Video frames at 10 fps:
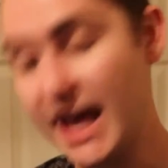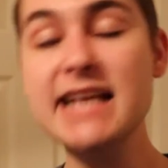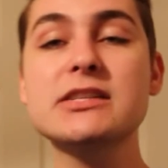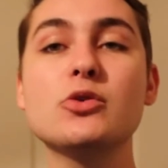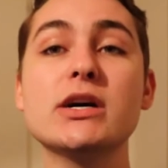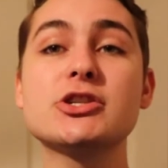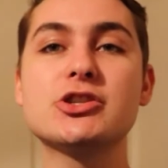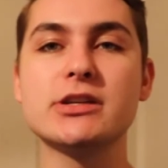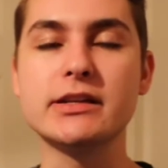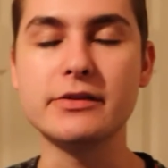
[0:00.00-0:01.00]
last
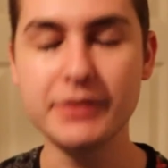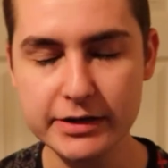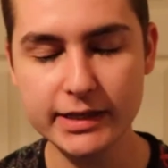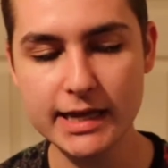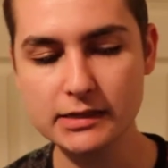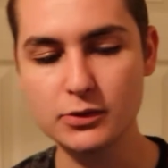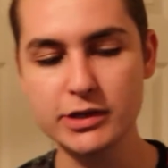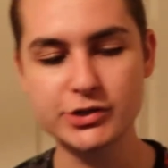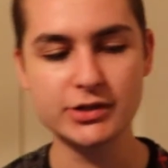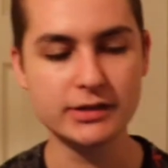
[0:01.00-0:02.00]
question, the very last
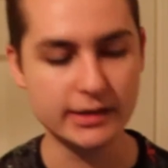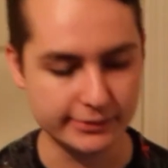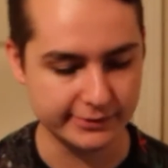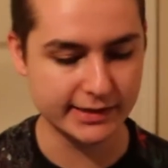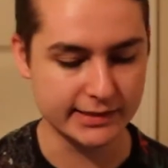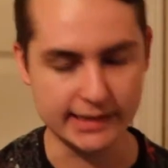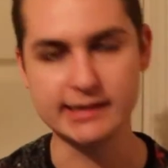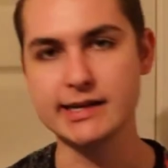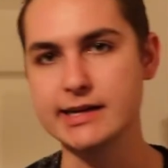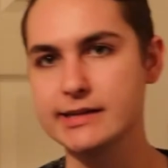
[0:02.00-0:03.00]
question of the day,
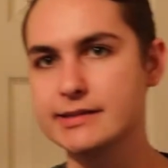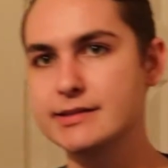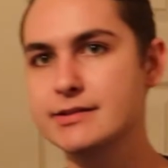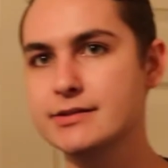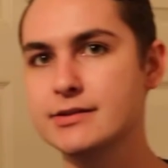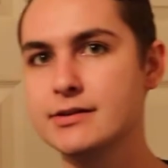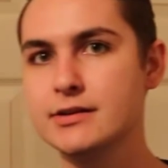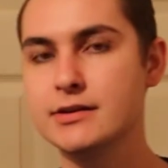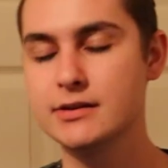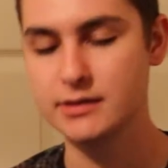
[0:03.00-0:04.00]
guys,
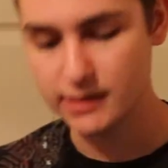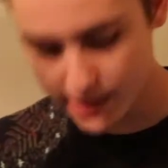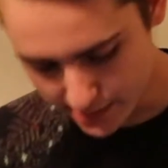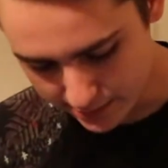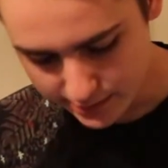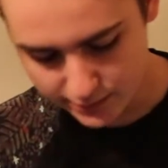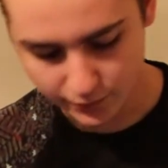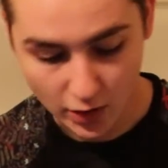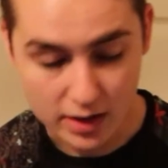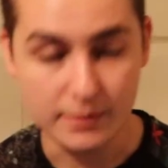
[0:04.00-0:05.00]
is
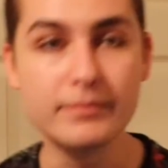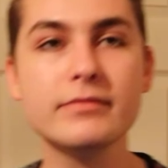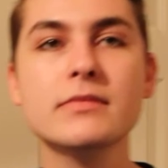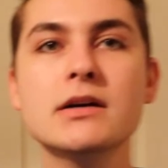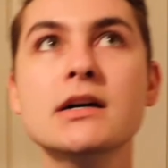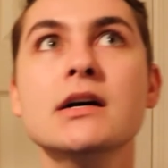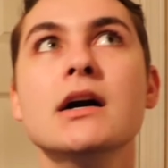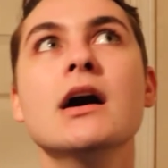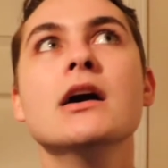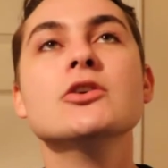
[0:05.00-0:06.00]
from
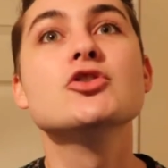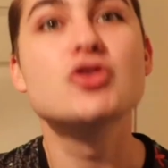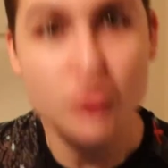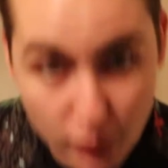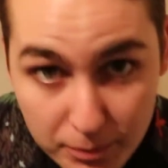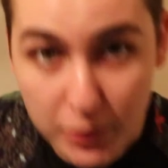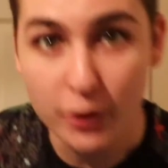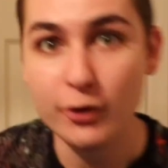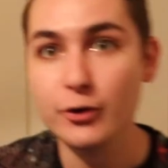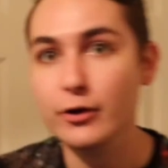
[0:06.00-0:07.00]

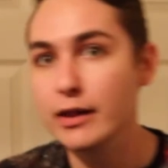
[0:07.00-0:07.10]
drumroll.